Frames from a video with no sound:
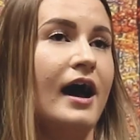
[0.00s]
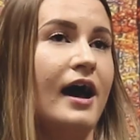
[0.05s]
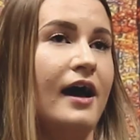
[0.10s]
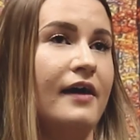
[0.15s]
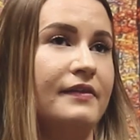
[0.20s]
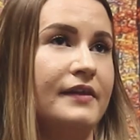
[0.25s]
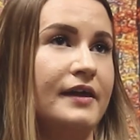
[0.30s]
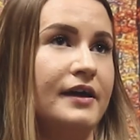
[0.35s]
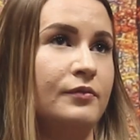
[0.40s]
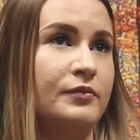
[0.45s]

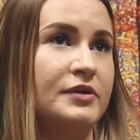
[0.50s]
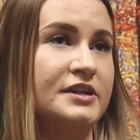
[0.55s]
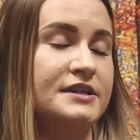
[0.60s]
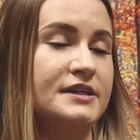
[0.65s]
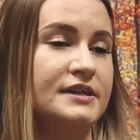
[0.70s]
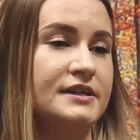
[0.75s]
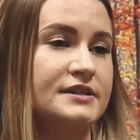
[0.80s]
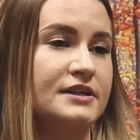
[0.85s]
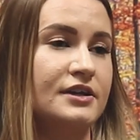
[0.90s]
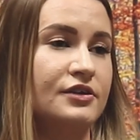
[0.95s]
and then we
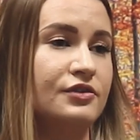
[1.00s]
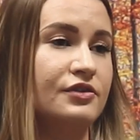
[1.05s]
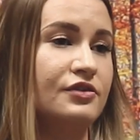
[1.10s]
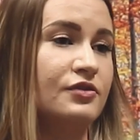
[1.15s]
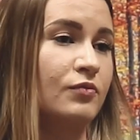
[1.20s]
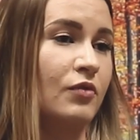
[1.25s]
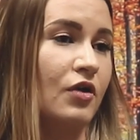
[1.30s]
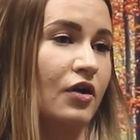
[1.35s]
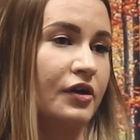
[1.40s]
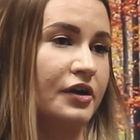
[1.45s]
did another
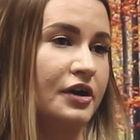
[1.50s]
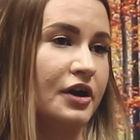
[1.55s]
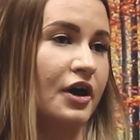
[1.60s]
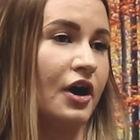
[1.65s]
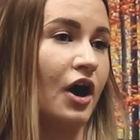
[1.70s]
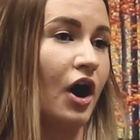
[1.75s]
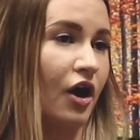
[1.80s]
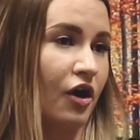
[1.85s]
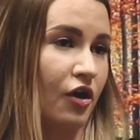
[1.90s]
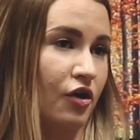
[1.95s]
one
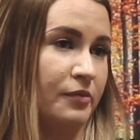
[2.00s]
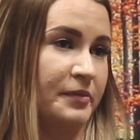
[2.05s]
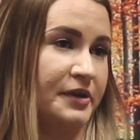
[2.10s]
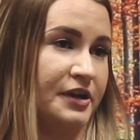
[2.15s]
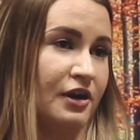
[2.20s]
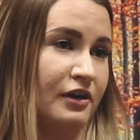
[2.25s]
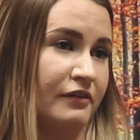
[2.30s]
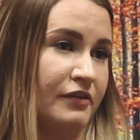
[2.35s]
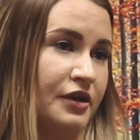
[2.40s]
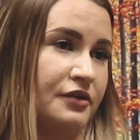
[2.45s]
at home in
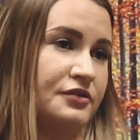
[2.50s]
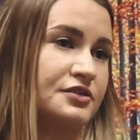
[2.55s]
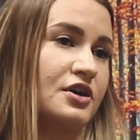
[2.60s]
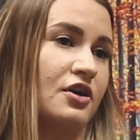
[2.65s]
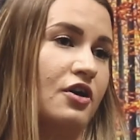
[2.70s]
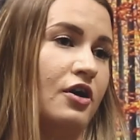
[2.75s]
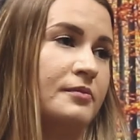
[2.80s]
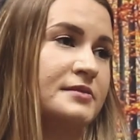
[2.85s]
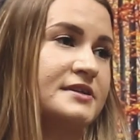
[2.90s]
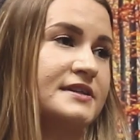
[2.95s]
our own
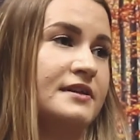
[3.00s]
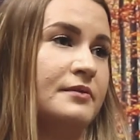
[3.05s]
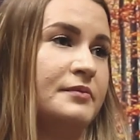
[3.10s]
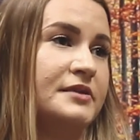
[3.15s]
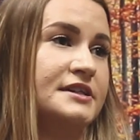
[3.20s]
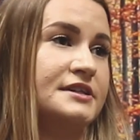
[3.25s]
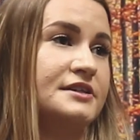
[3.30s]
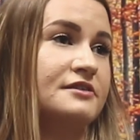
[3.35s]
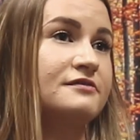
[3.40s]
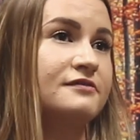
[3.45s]
times, and then we
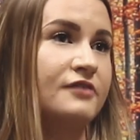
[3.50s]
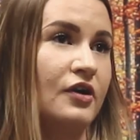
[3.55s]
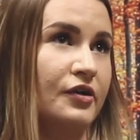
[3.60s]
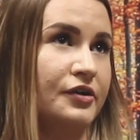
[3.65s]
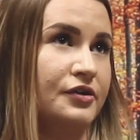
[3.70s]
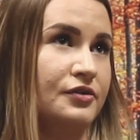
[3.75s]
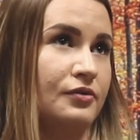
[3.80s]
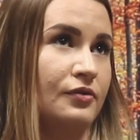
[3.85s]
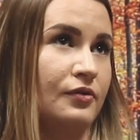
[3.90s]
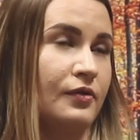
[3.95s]
did a
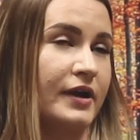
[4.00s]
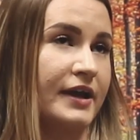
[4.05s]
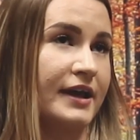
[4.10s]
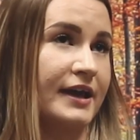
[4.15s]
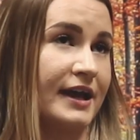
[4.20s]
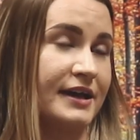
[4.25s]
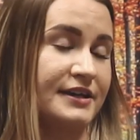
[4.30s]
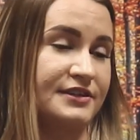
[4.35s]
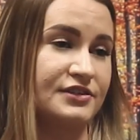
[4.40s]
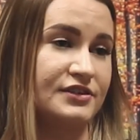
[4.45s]
final
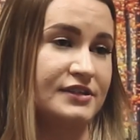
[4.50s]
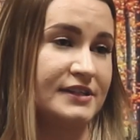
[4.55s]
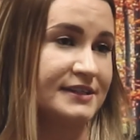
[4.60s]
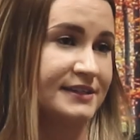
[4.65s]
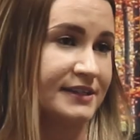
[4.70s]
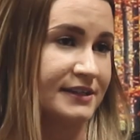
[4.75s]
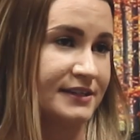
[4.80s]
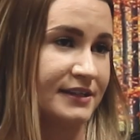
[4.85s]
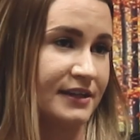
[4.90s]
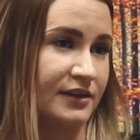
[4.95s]
case study
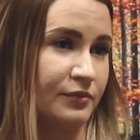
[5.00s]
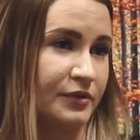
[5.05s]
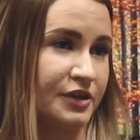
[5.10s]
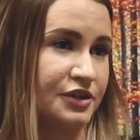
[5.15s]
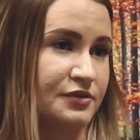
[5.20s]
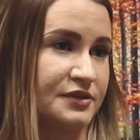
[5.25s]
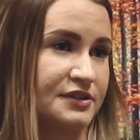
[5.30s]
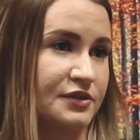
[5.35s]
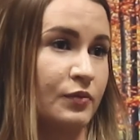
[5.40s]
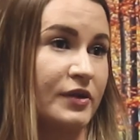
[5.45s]
sit-in,
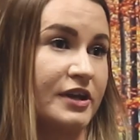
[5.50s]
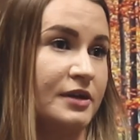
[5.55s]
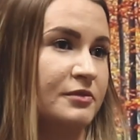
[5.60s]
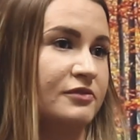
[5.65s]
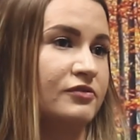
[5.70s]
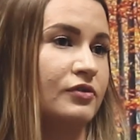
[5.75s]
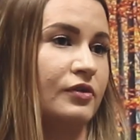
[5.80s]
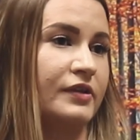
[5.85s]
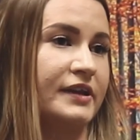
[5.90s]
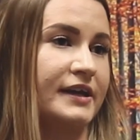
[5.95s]
which was a week
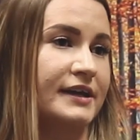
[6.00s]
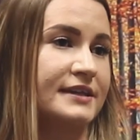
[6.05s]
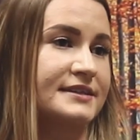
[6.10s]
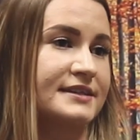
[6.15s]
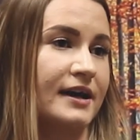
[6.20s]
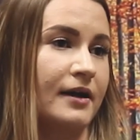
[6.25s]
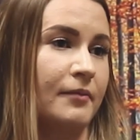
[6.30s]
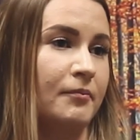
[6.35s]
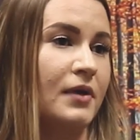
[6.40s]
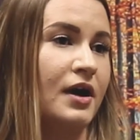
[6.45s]
before the
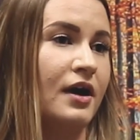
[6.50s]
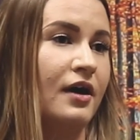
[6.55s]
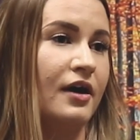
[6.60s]
exam,